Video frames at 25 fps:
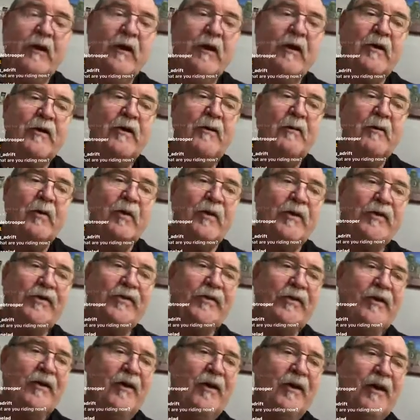Anki
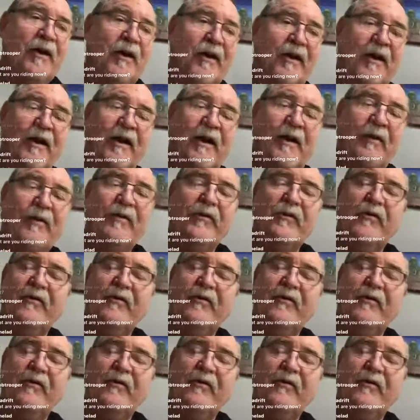boards, he was